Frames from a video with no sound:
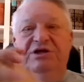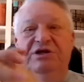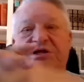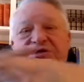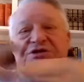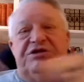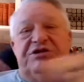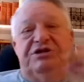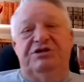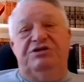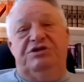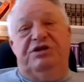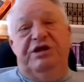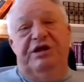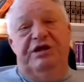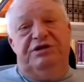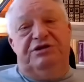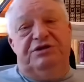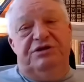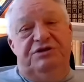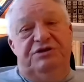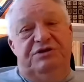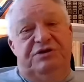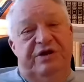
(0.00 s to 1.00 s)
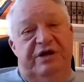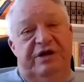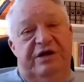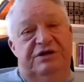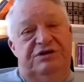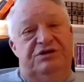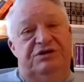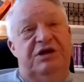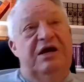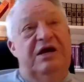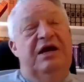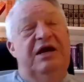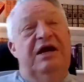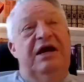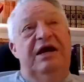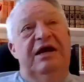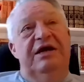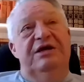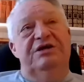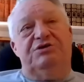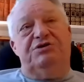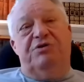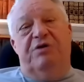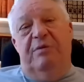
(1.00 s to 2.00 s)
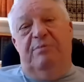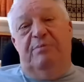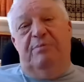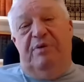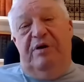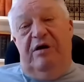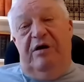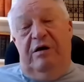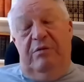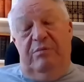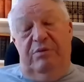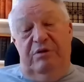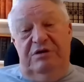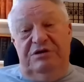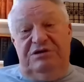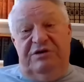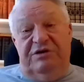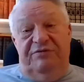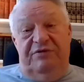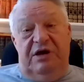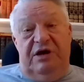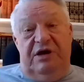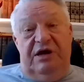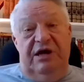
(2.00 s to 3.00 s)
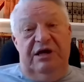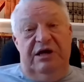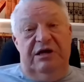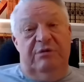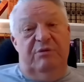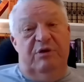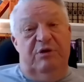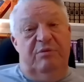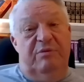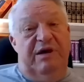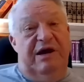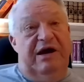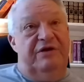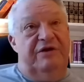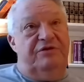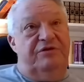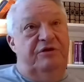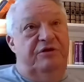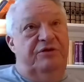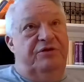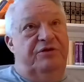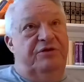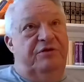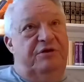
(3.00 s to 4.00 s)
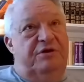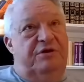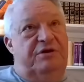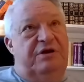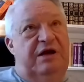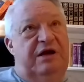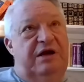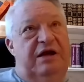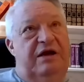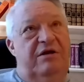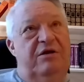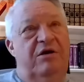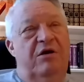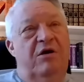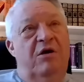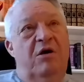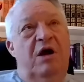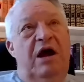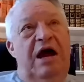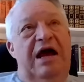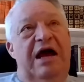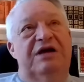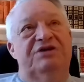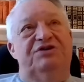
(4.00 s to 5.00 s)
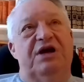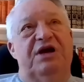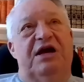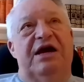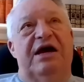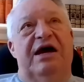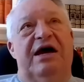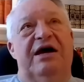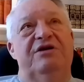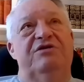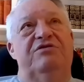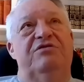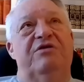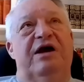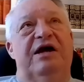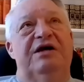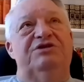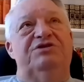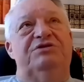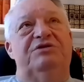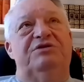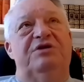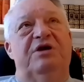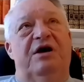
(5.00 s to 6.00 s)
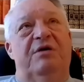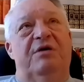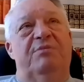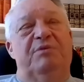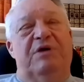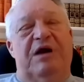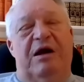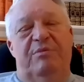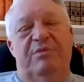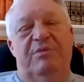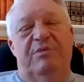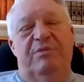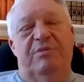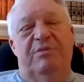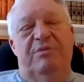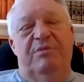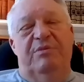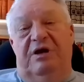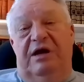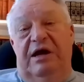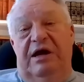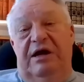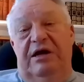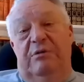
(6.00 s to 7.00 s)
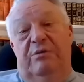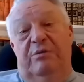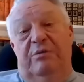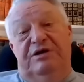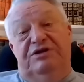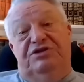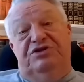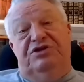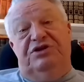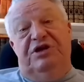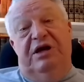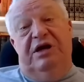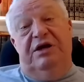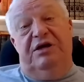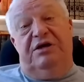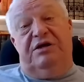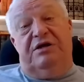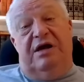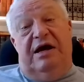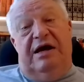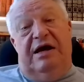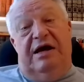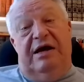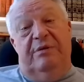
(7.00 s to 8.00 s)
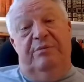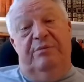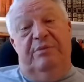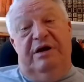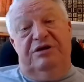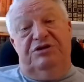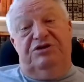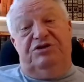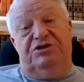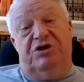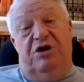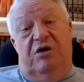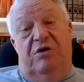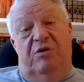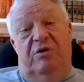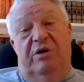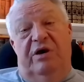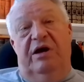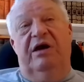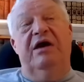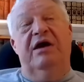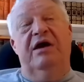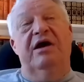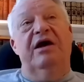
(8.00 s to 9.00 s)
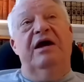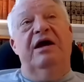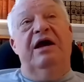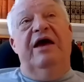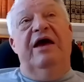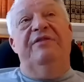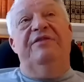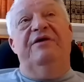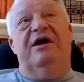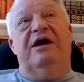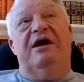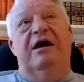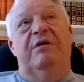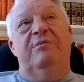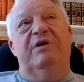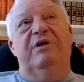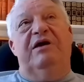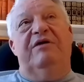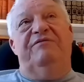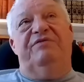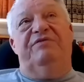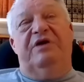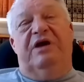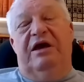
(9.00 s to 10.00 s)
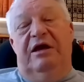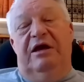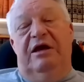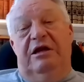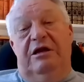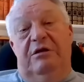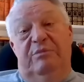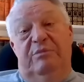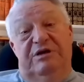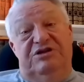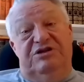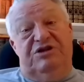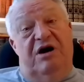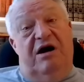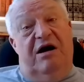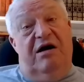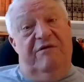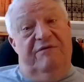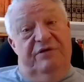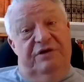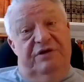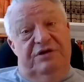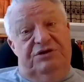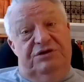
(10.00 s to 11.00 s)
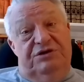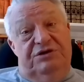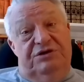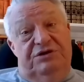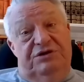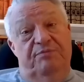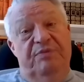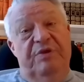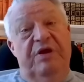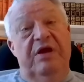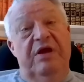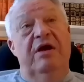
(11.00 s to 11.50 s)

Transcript: Jesus teaches this in his great parables of the kingdom in Matthew 13, as he contrasts the coming of the kingdom as seed time, as sowing, and the coming of the kingdom as harvest.